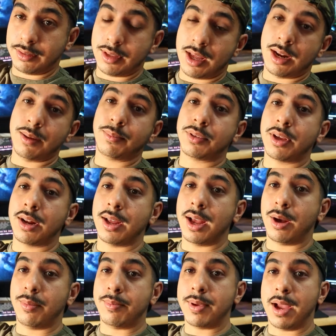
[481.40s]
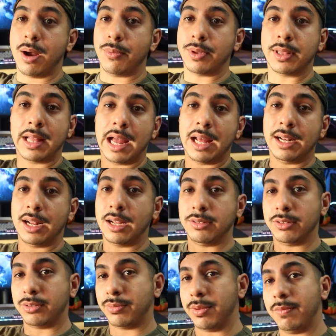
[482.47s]
setup's gonna help me out with that, not
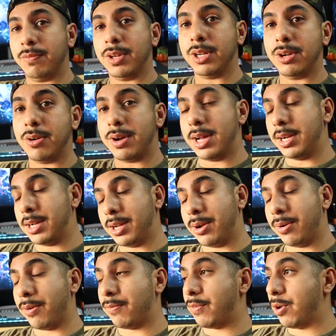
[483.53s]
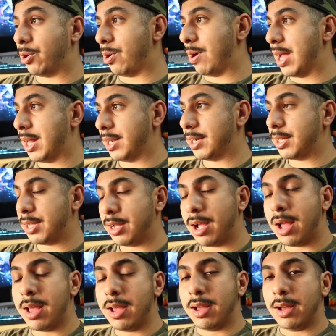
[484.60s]
just with video editing or photo editing.
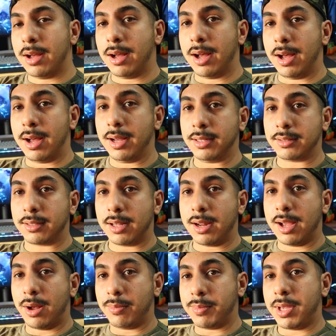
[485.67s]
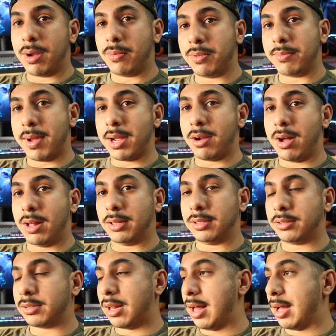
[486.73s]
It's gonna help me out with my college
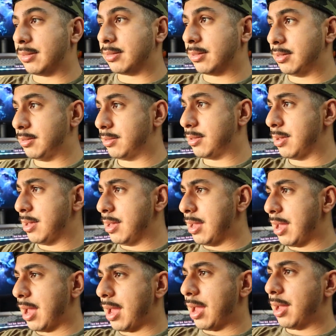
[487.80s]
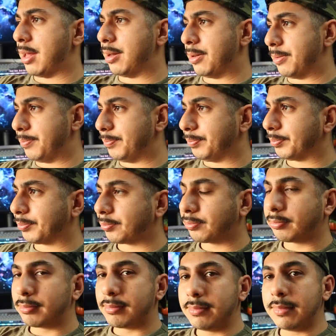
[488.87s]
classes, and
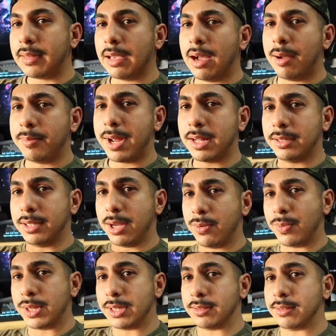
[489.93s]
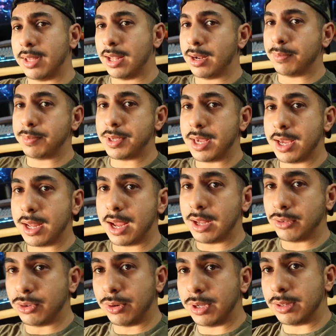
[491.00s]
I'm not done with the setup yet.
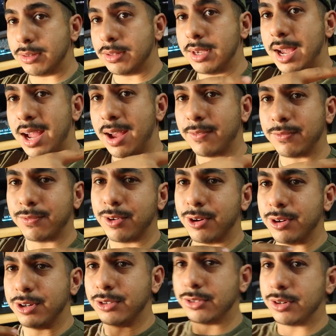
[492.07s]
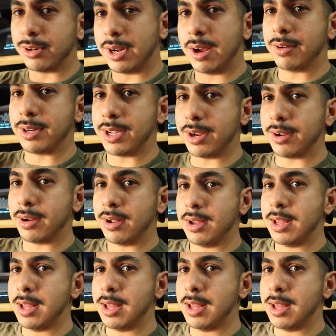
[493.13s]
As you can see, I have furniture down here